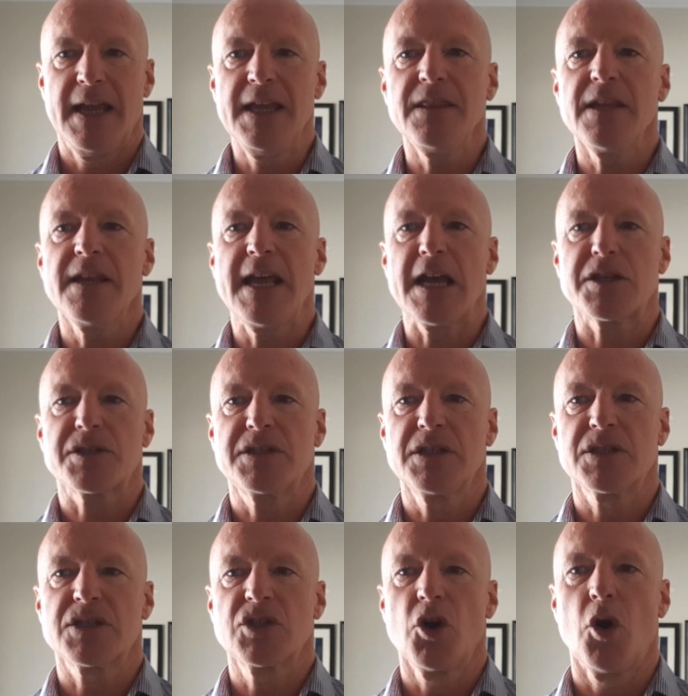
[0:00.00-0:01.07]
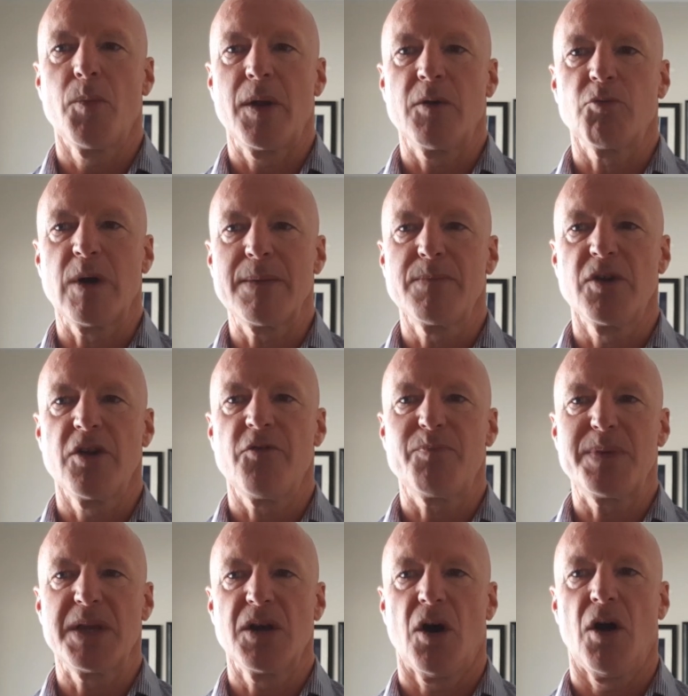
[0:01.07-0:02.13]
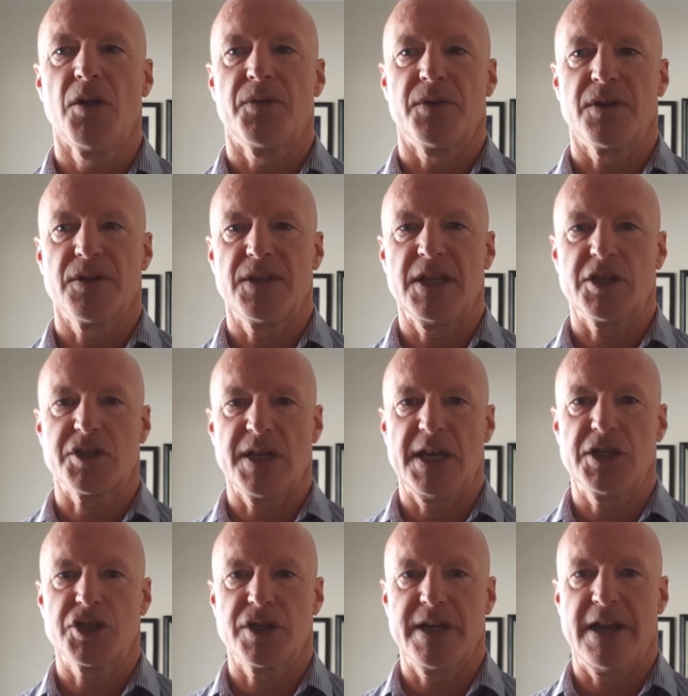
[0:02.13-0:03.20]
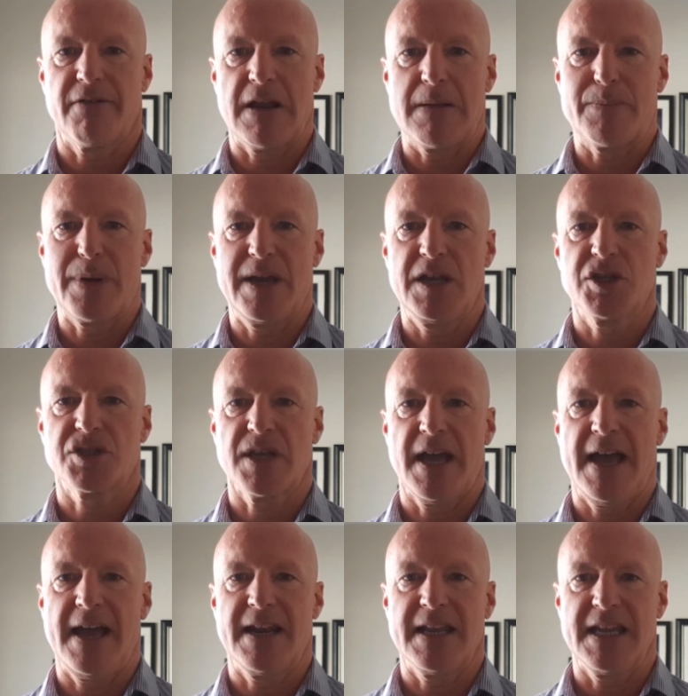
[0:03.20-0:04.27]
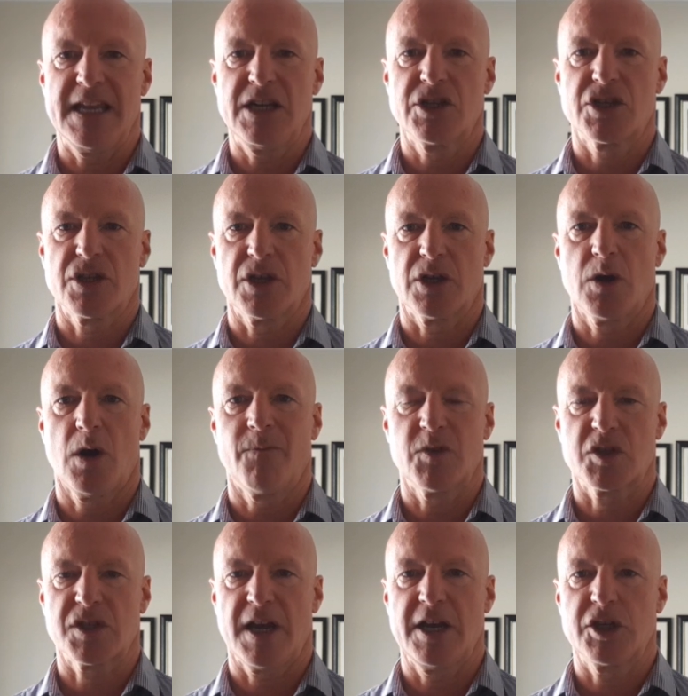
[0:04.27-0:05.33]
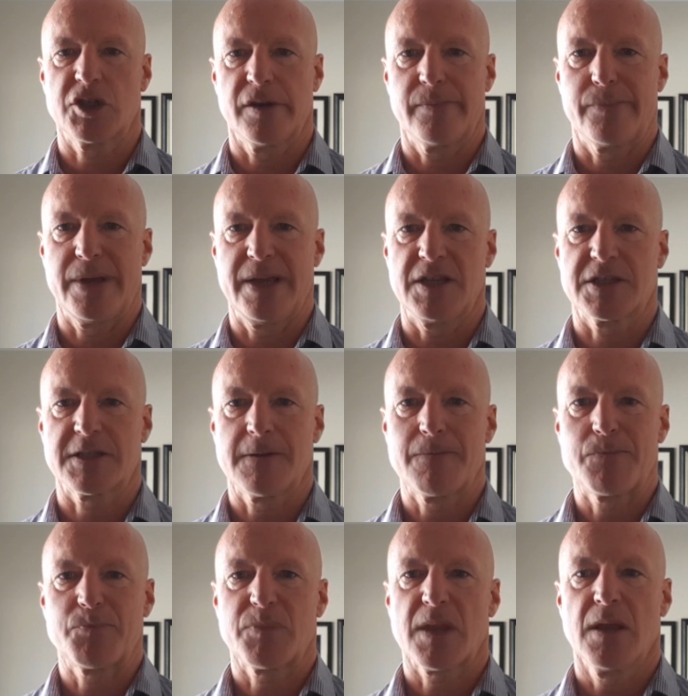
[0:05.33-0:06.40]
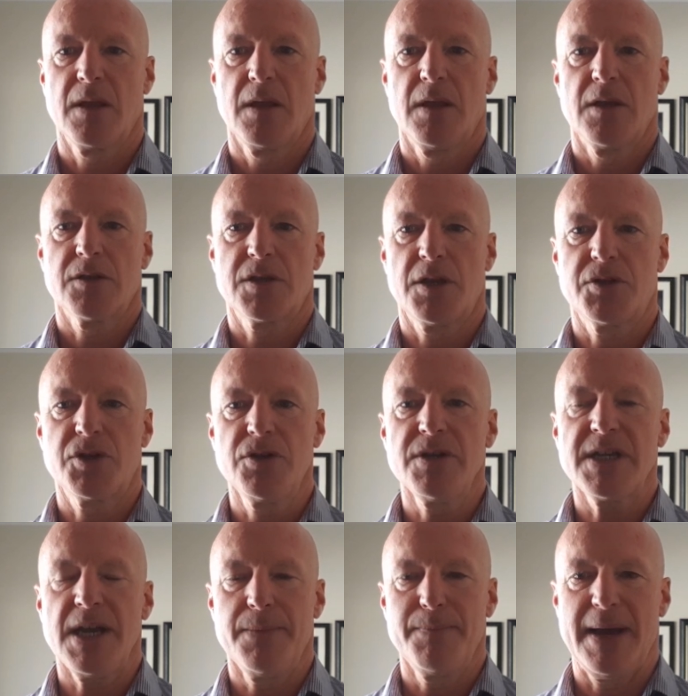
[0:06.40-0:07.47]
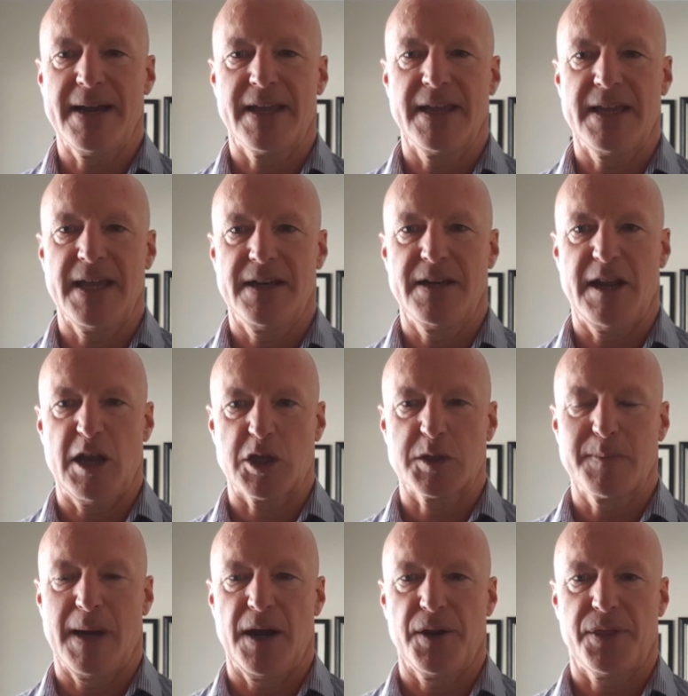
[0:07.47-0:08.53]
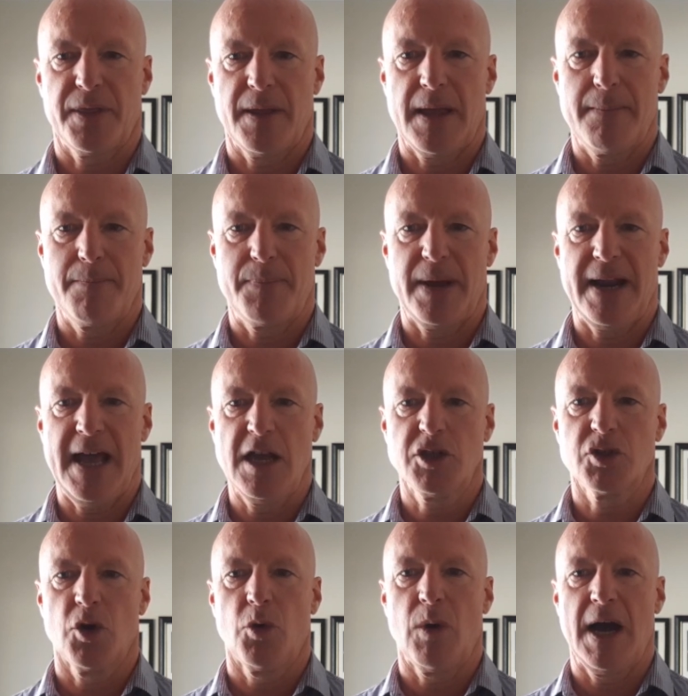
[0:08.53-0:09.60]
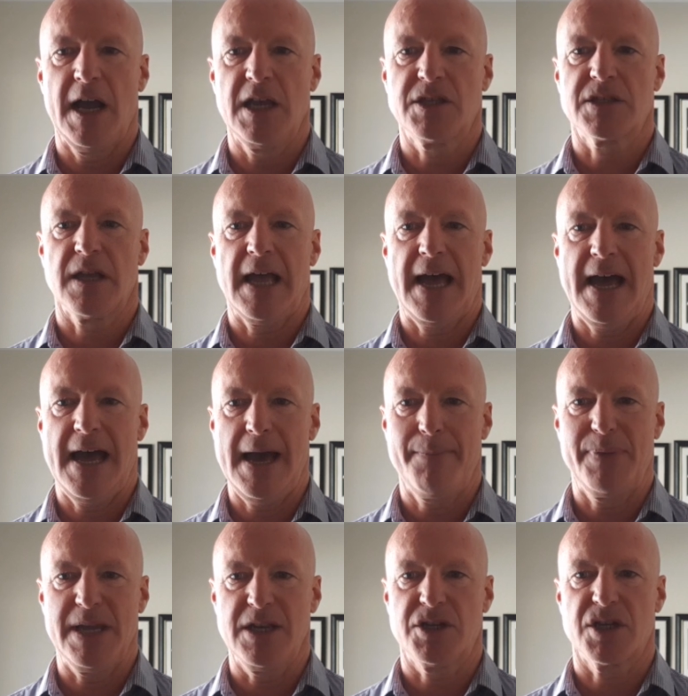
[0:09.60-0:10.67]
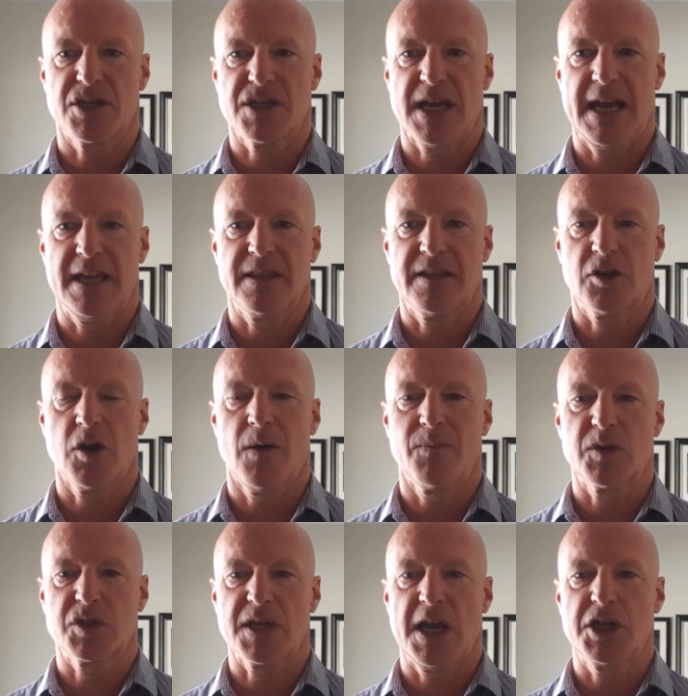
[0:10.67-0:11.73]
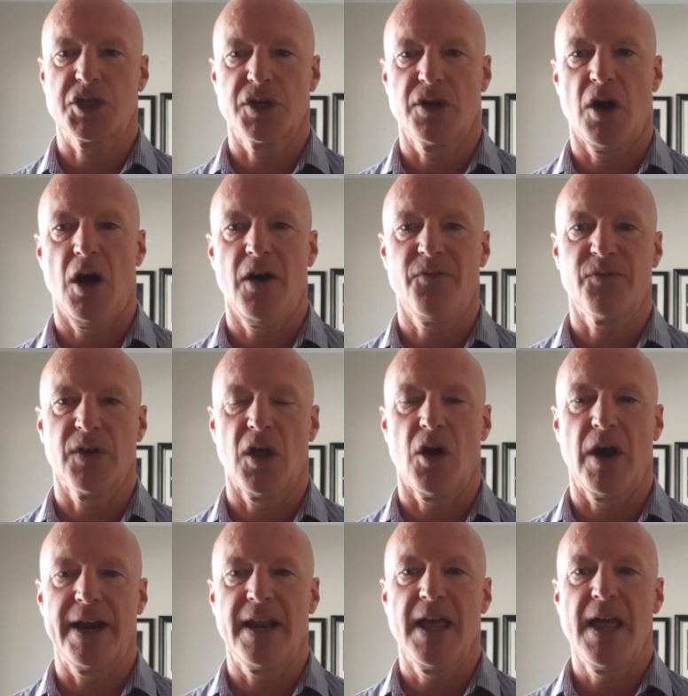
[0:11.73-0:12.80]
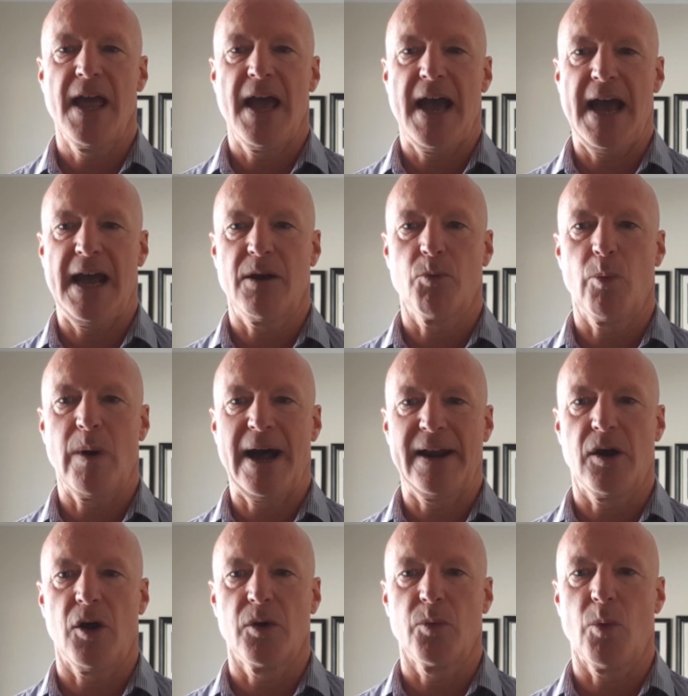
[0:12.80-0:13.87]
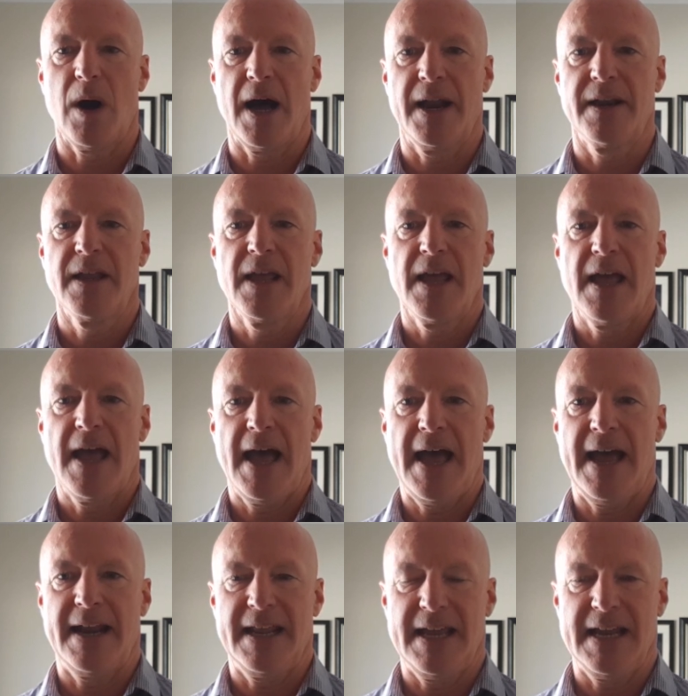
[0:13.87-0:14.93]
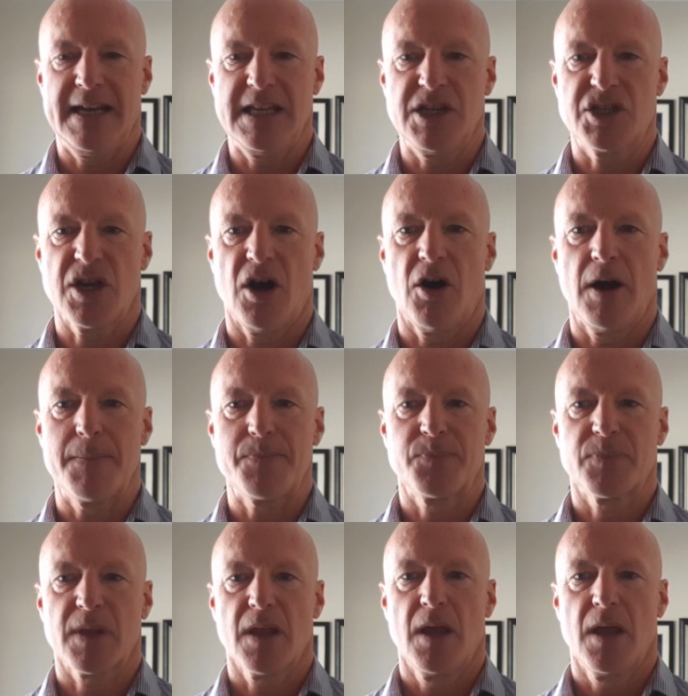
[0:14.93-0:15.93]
In the next installment, we move beyond this engineering piece and into the conversation piece. So do come back again next month, but as always, happy to take the conversation offline and one-on-one at any time.